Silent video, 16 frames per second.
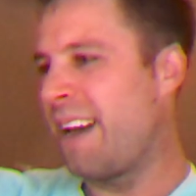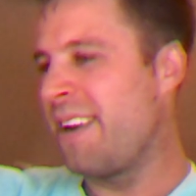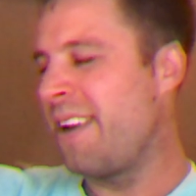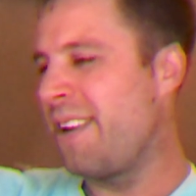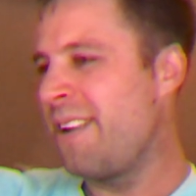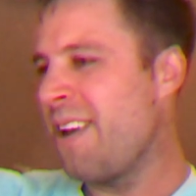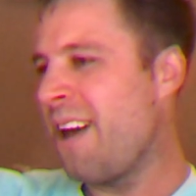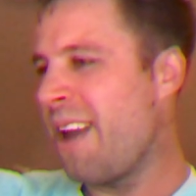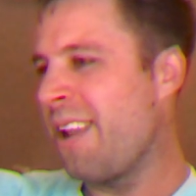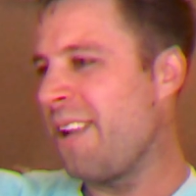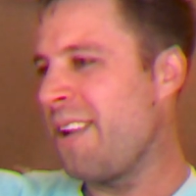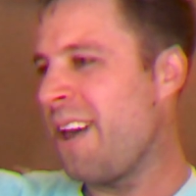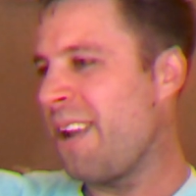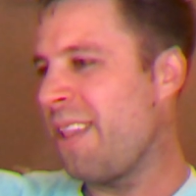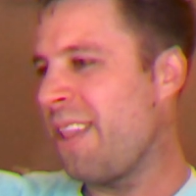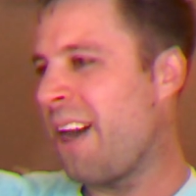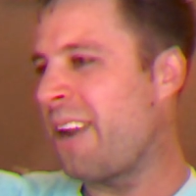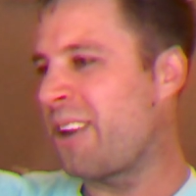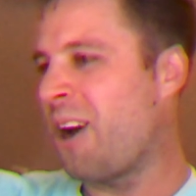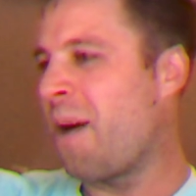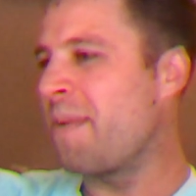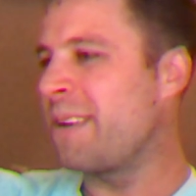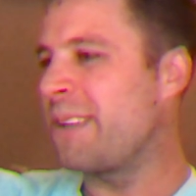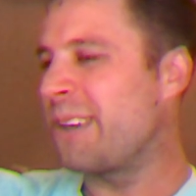Not a lot of
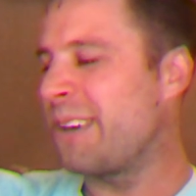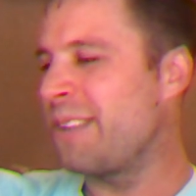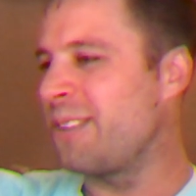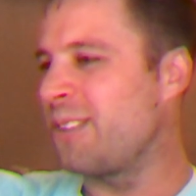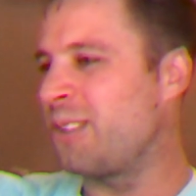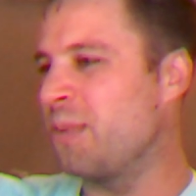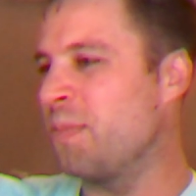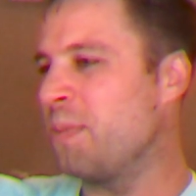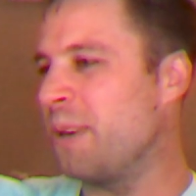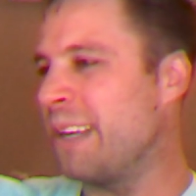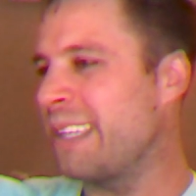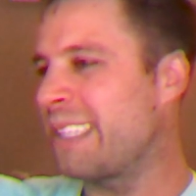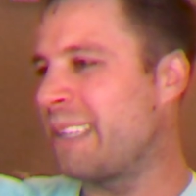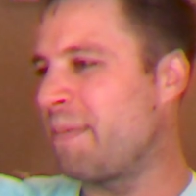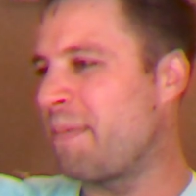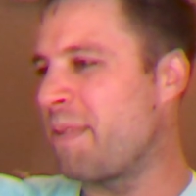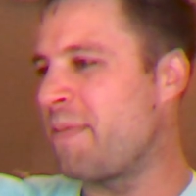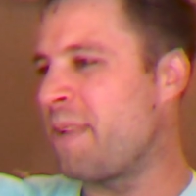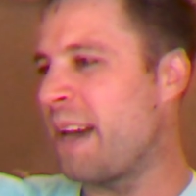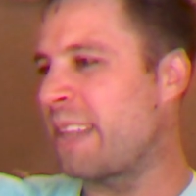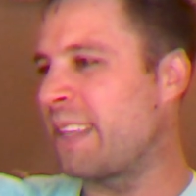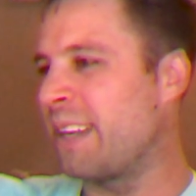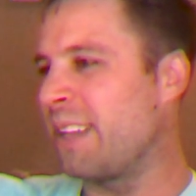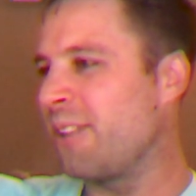commentary on the Supra, except the
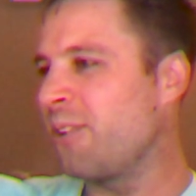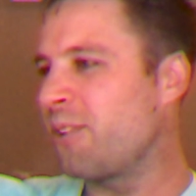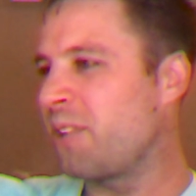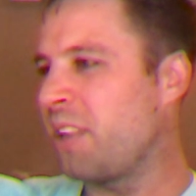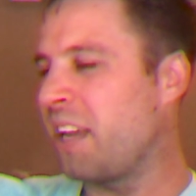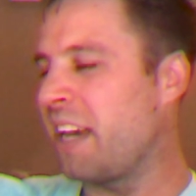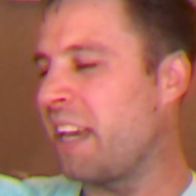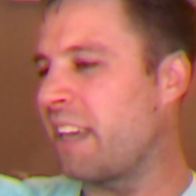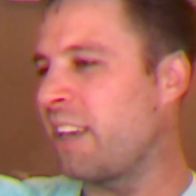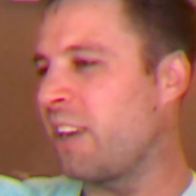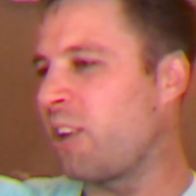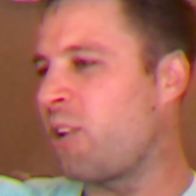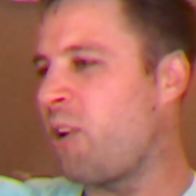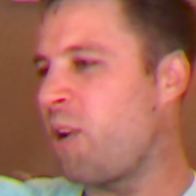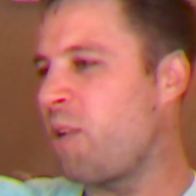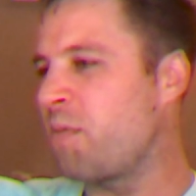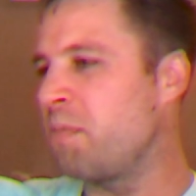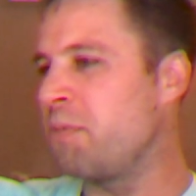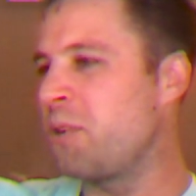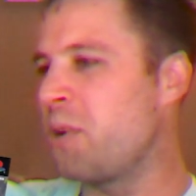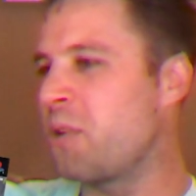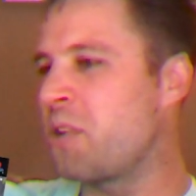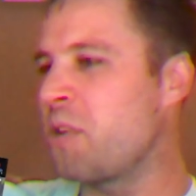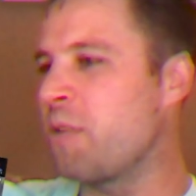fact that it looked like a car from
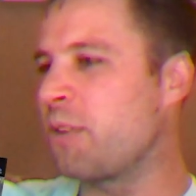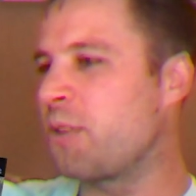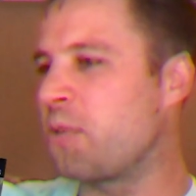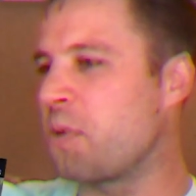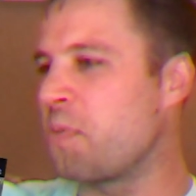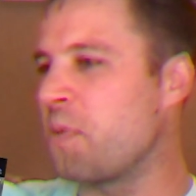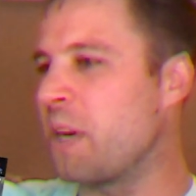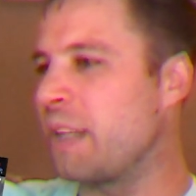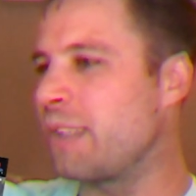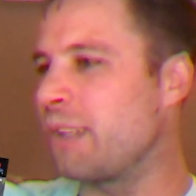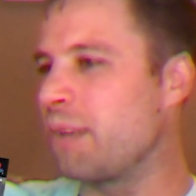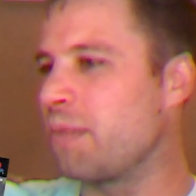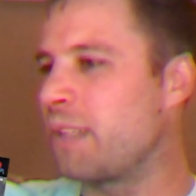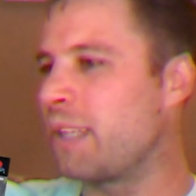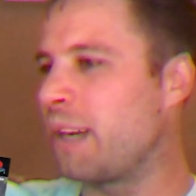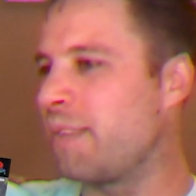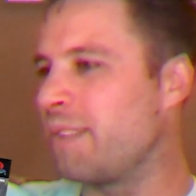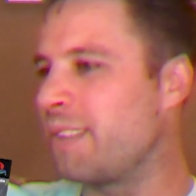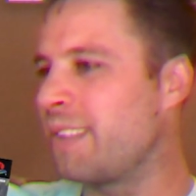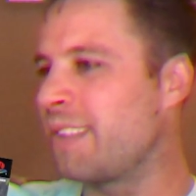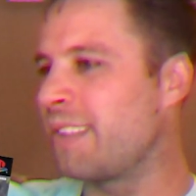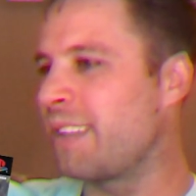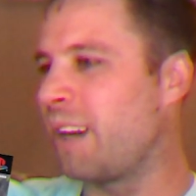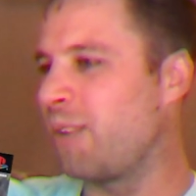Tokyo Extreme Racer, which I
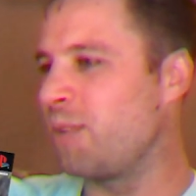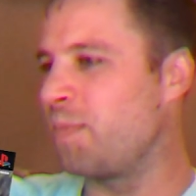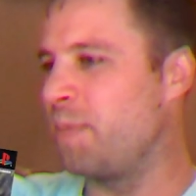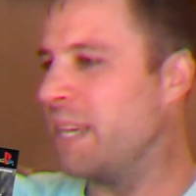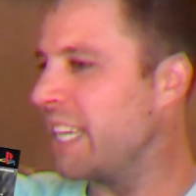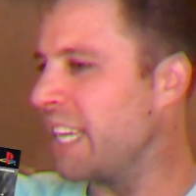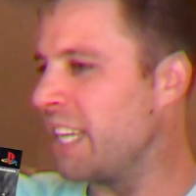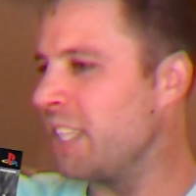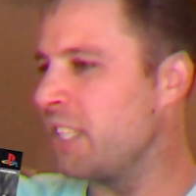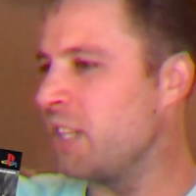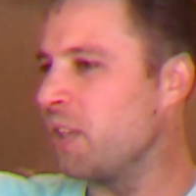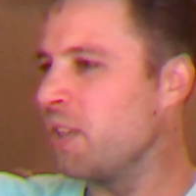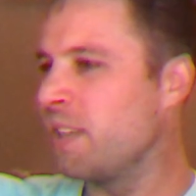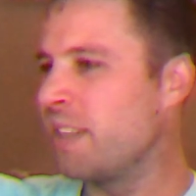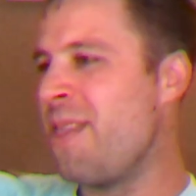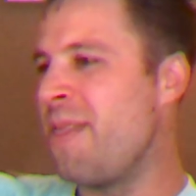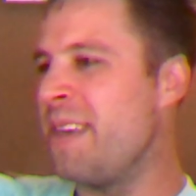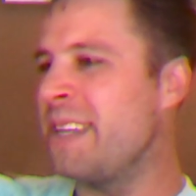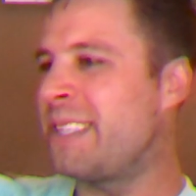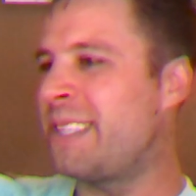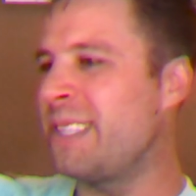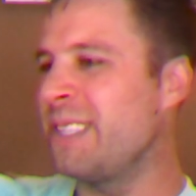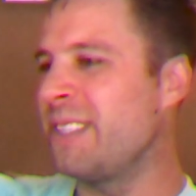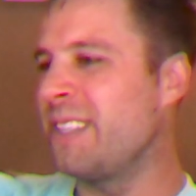was big into.
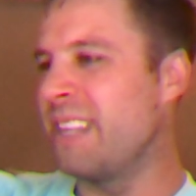This is an